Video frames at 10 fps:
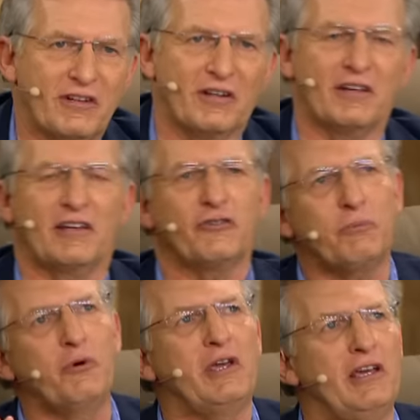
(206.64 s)
you know, not
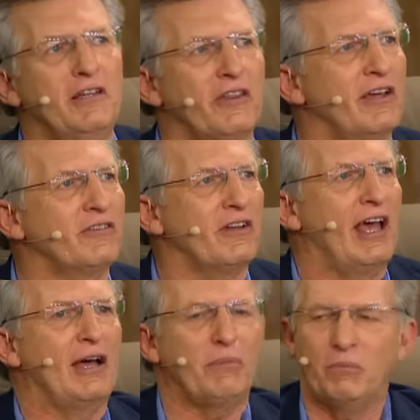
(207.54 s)
spooky things mm-hmm. that
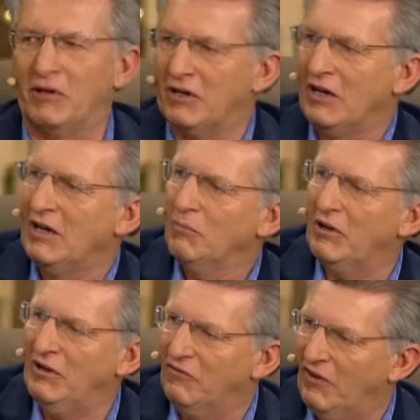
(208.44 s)
happen, but
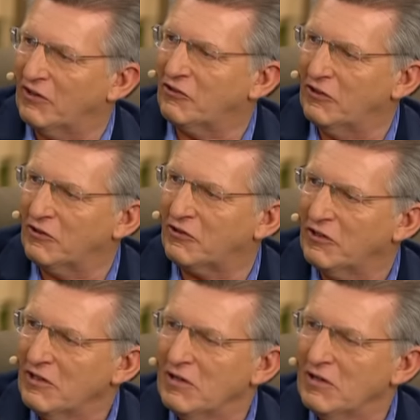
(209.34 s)
but investors,